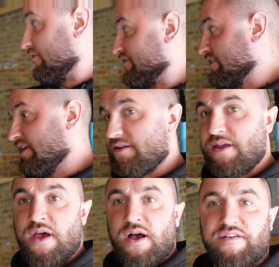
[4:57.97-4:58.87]
Obviously,
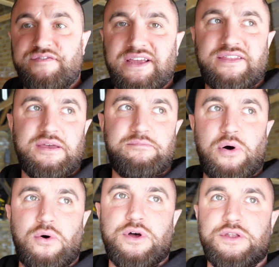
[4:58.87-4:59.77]
I think the
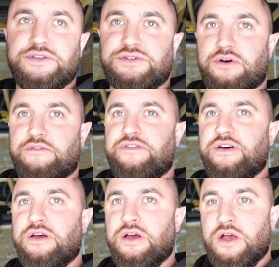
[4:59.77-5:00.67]
importance of
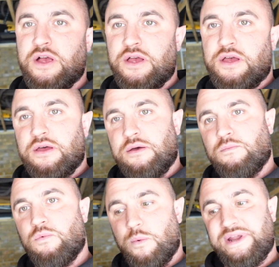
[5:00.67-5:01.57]

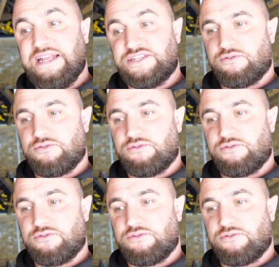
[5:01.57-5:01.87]
what we need to